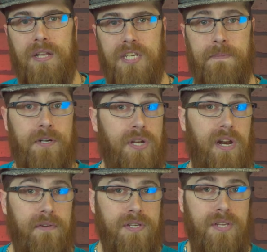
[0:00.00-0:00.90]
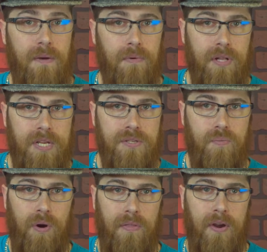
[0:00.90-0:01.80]
especially at every set release,
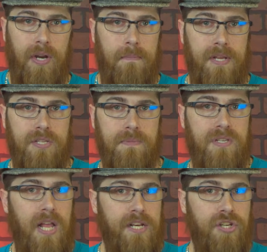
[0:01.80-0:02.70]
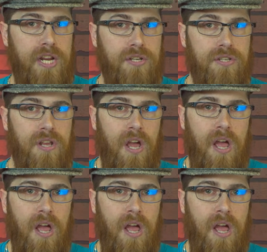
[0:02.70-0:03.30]
where there can be some slight changes,